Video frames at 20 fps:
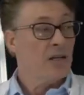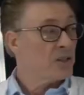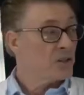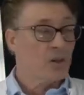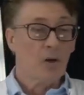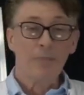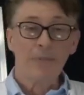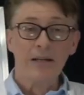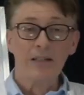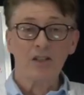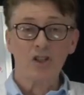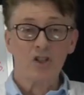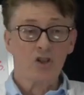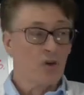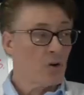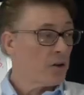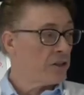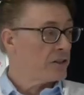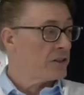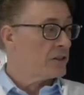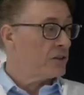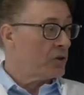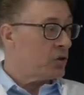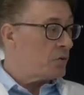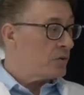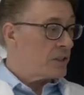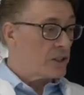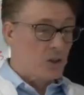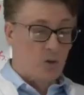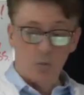So make the choice,
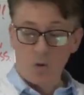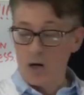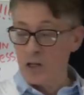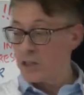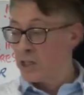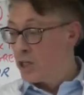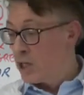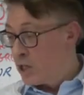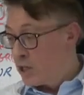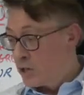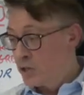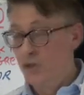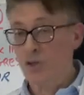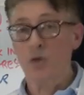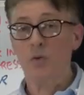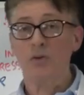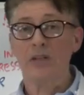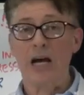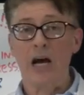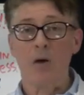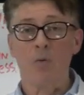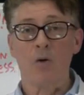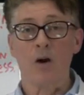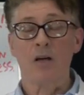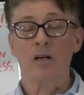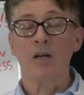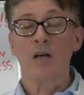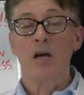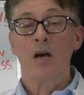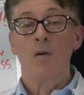do this one, do that
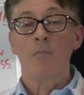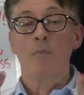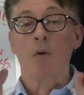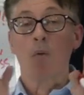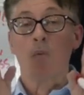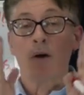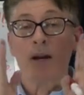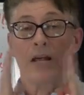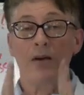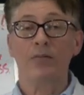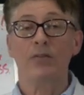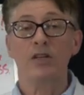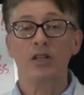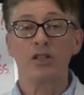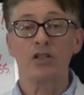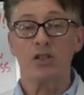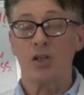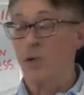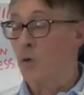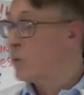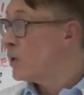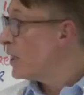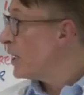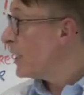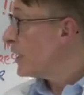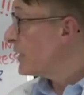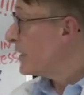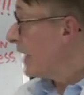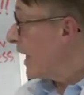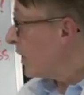one, but whatever you do,
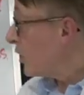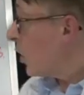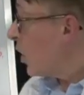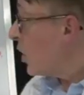get